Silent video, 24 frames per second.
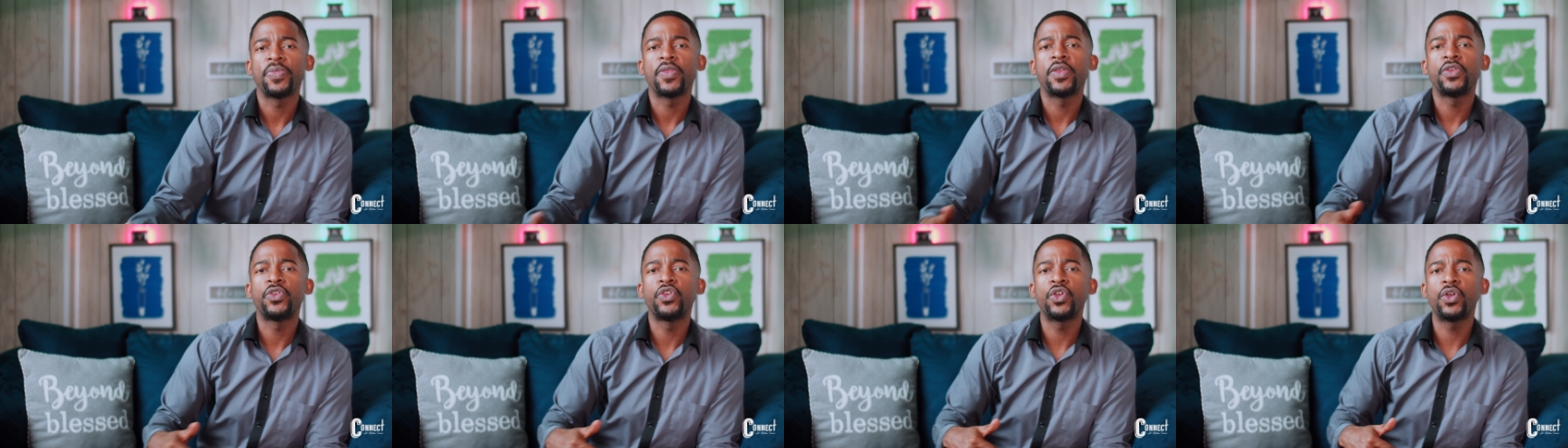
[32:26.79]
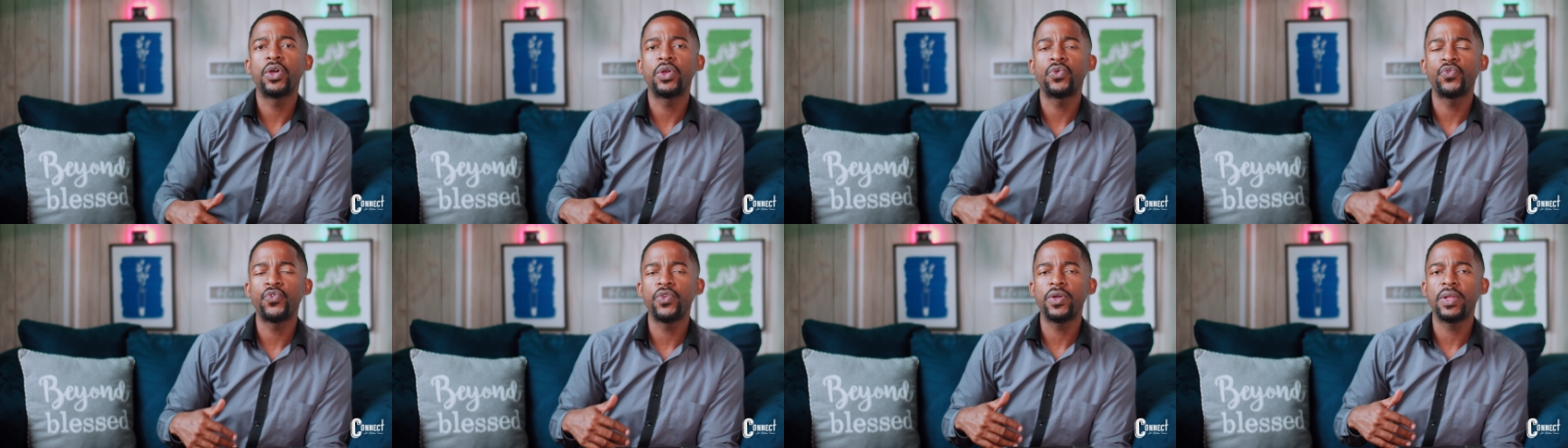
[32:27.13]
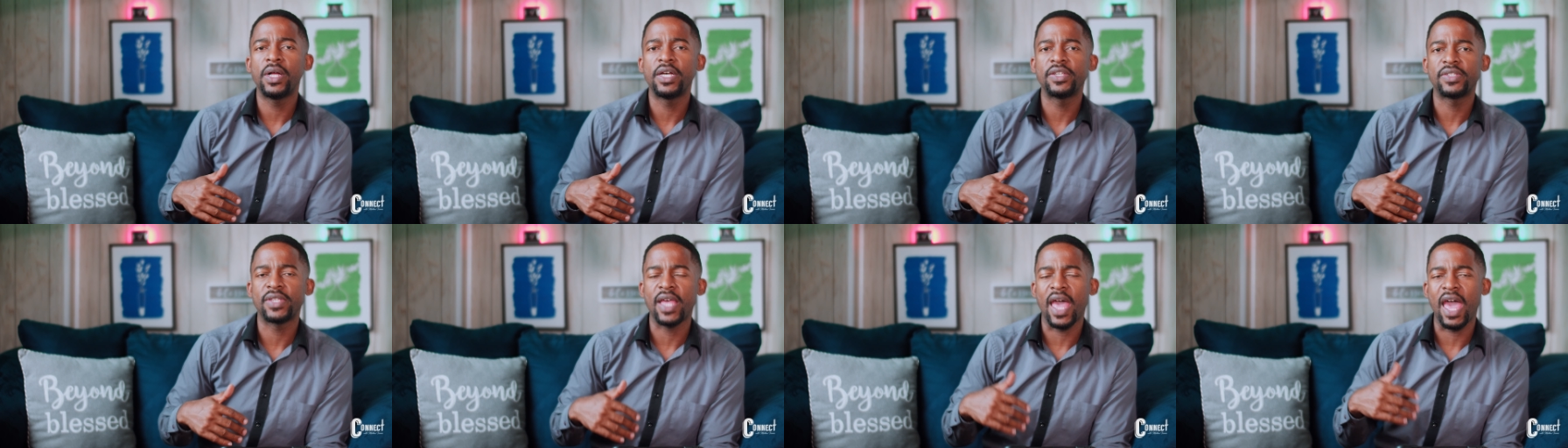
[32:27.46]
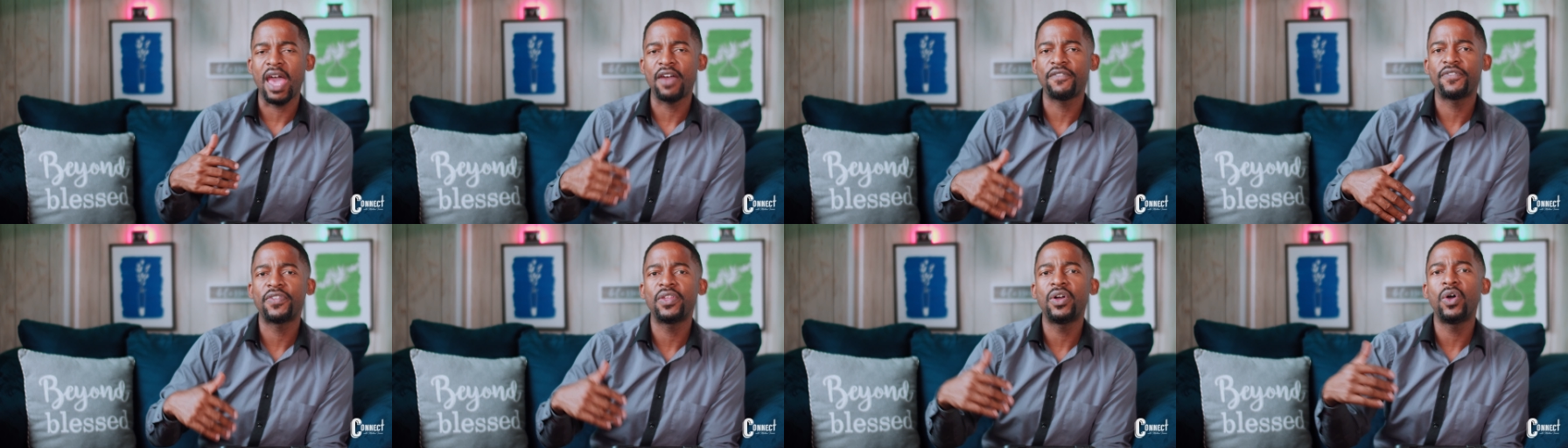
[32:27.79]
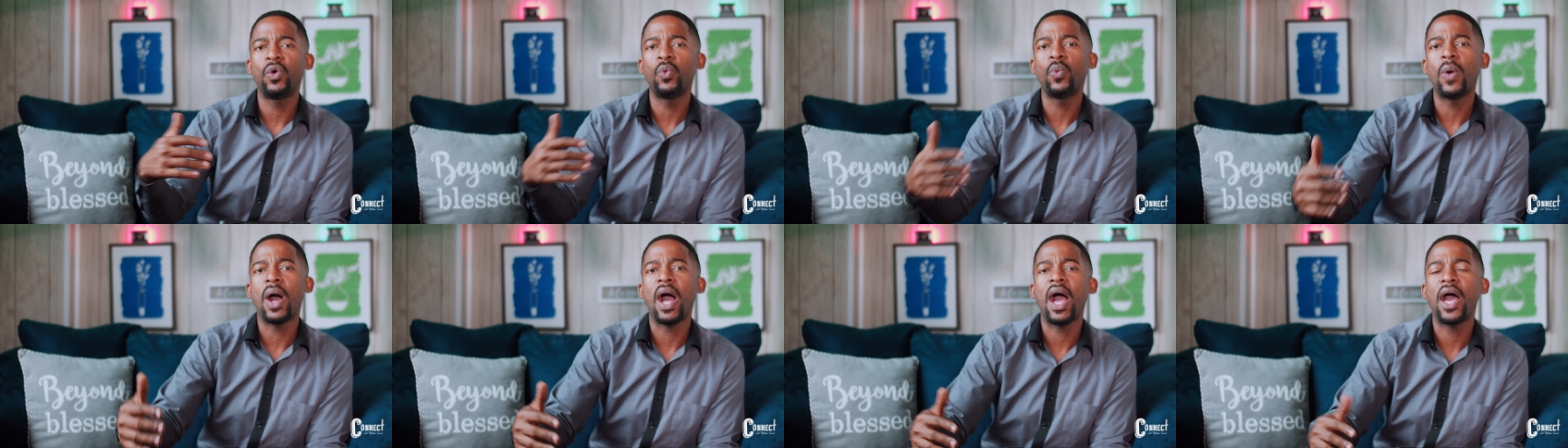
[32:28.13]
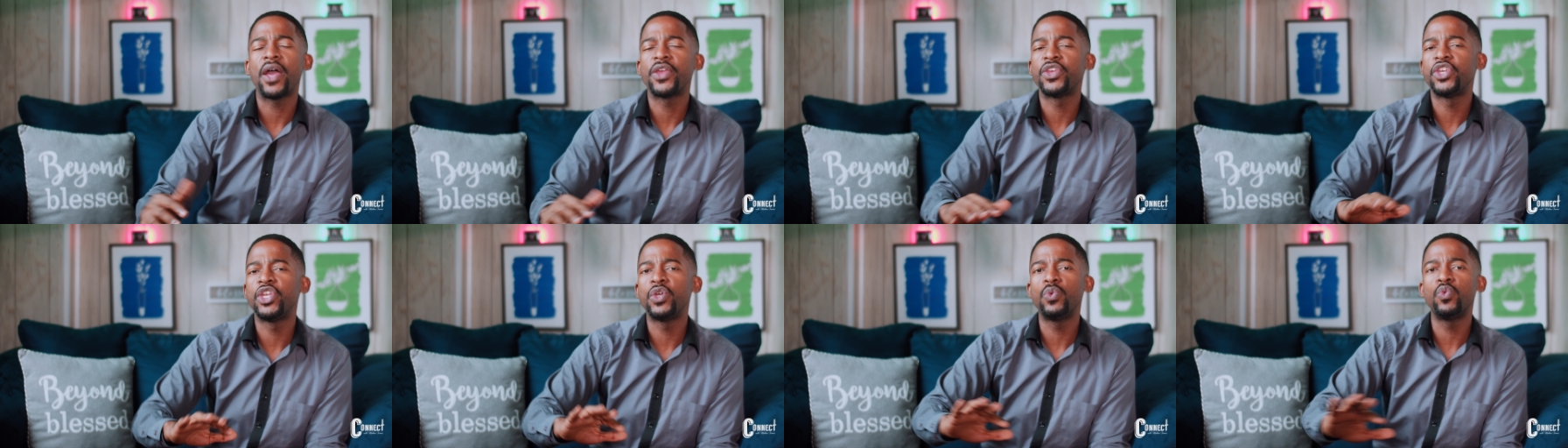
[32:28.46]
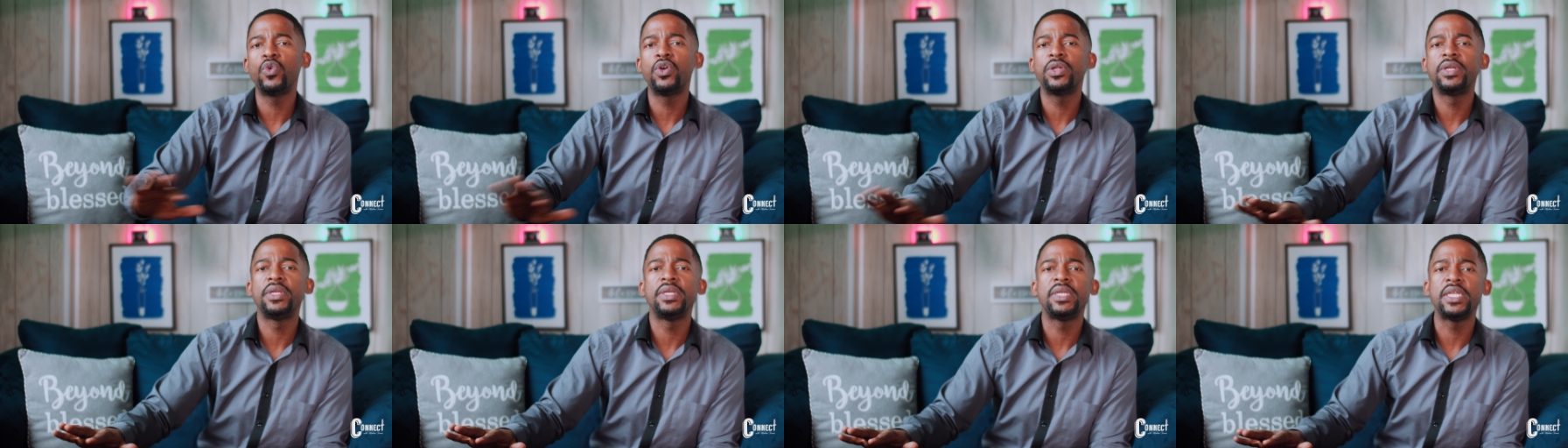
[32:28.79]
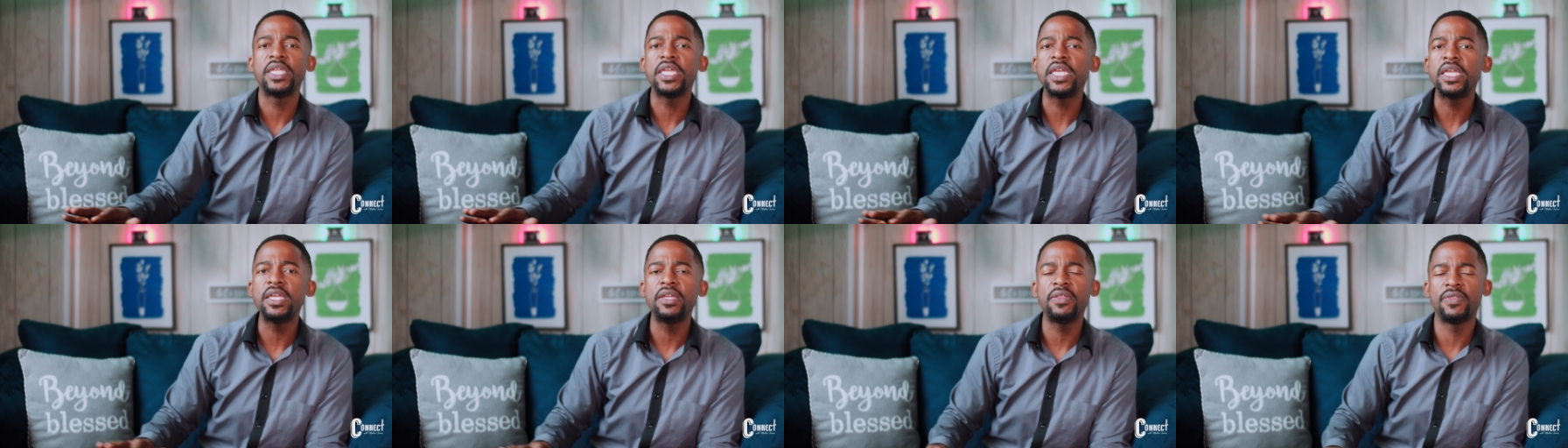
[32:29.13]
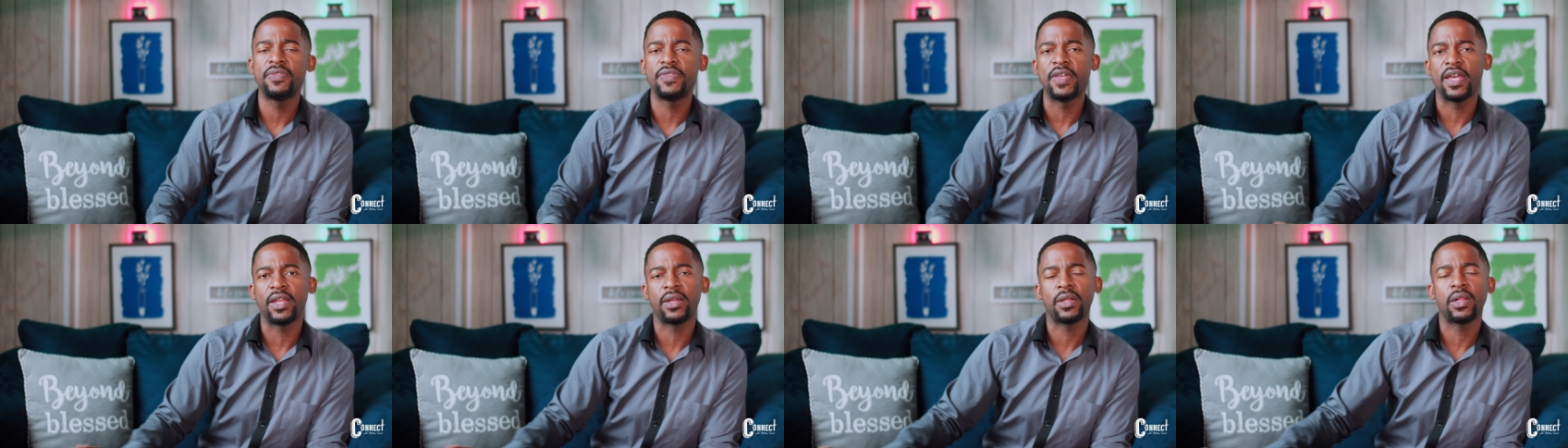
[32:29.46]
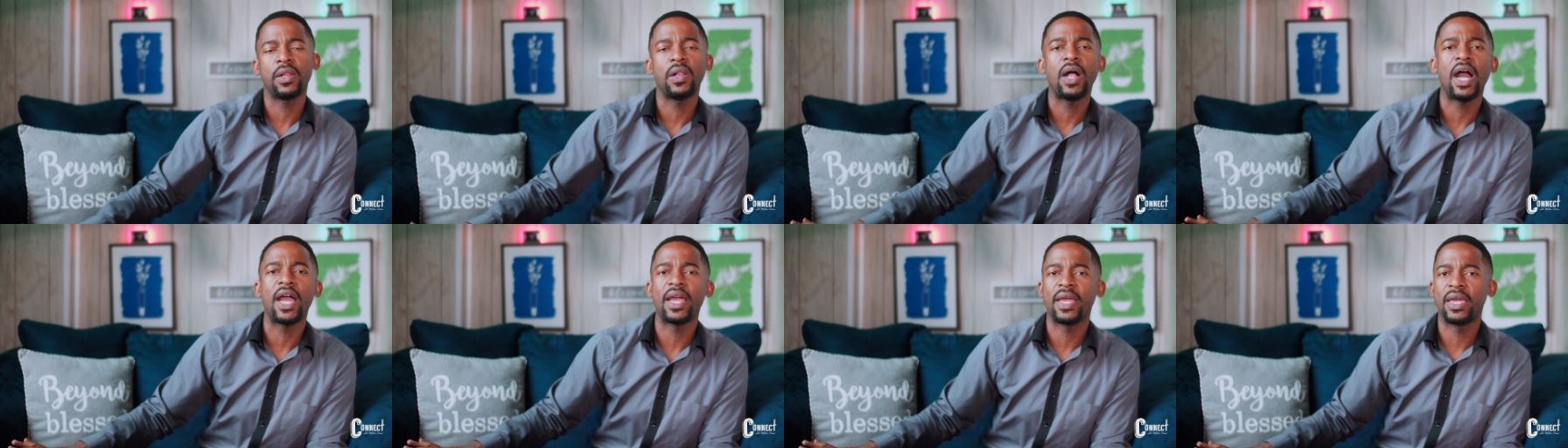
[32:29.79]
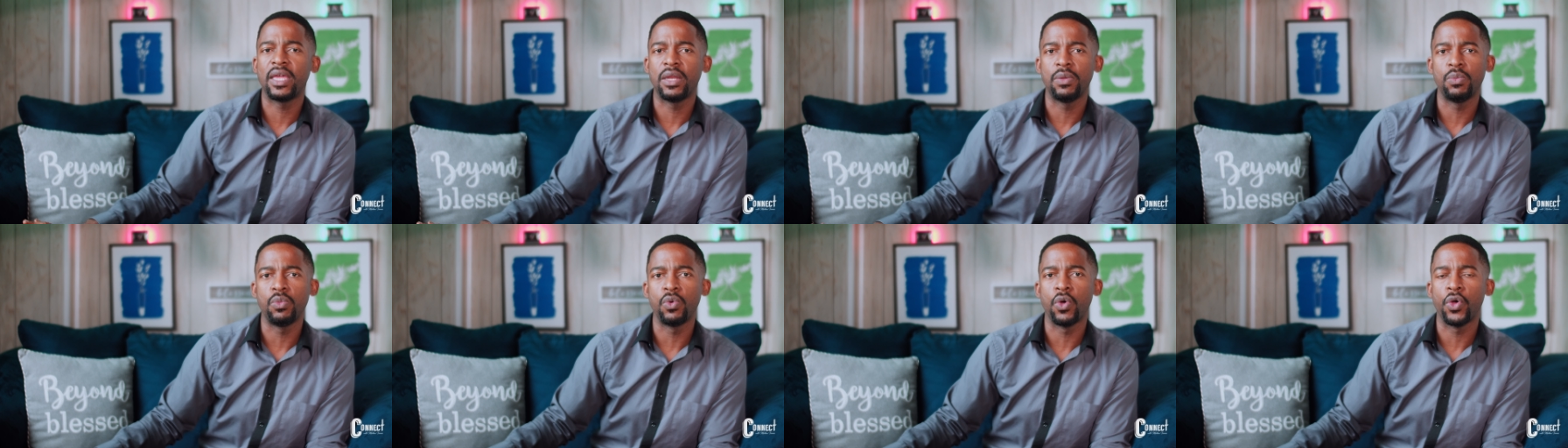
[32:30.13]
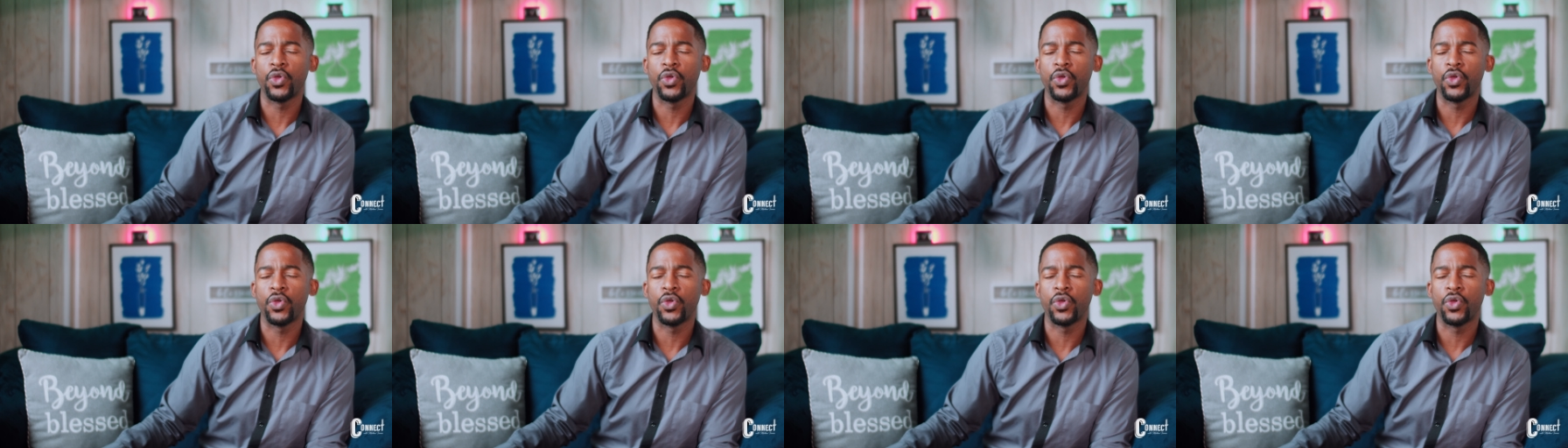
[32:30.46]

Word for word: You're gonna realize that after a while, you won't need that clock anymore.